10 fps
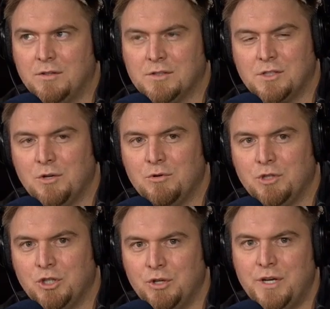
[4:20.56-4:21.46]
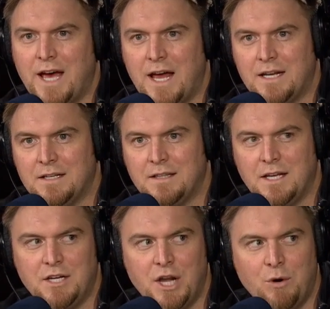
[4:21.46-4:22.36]
so good at it
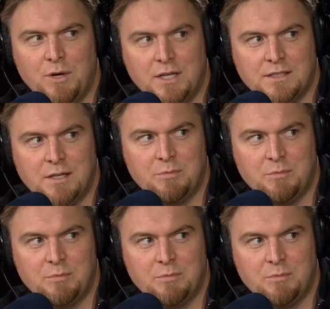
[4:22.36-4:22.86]
that no one except